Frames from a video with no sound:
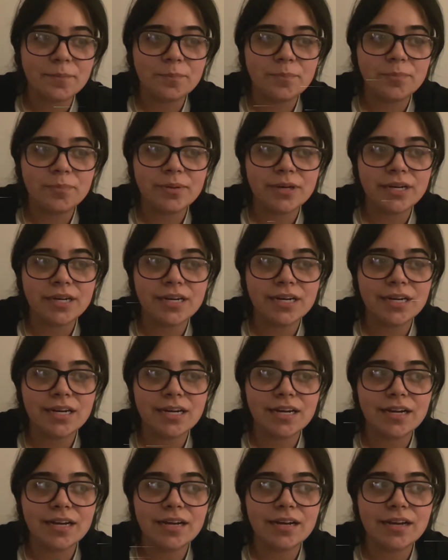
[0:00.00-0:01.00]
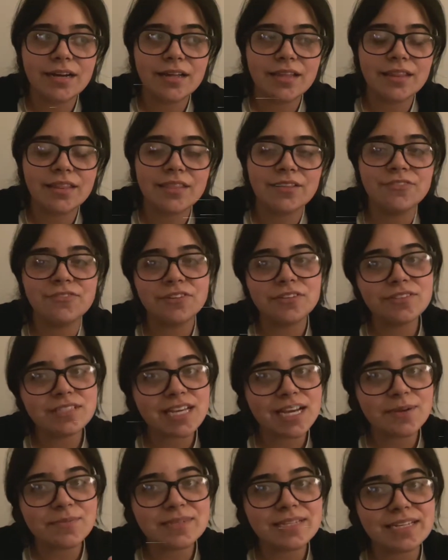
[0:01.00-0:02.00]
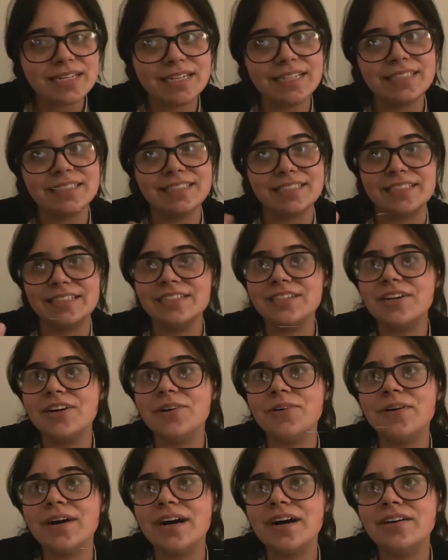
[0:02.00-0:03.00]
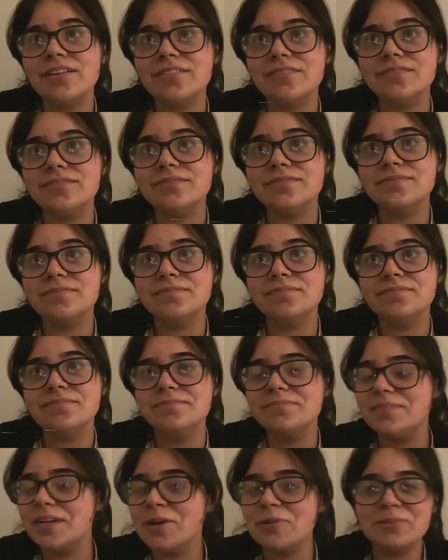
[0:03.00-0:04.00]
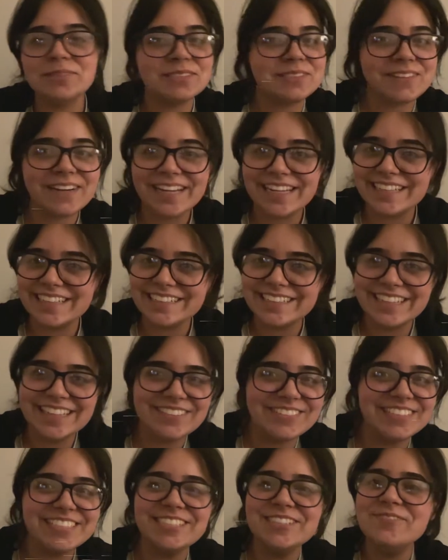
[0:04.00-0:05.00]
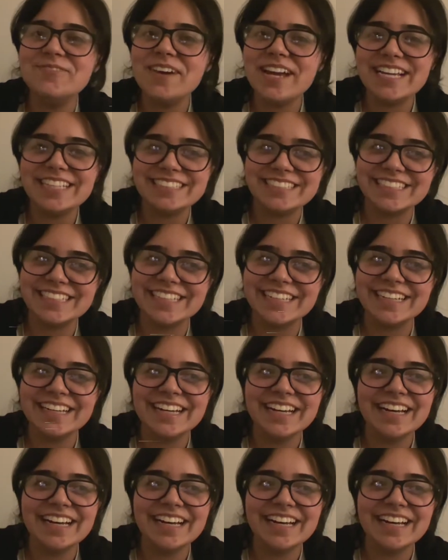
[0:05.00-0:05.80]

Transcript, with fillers: But the few times that I did go out, it was great. It was amazing.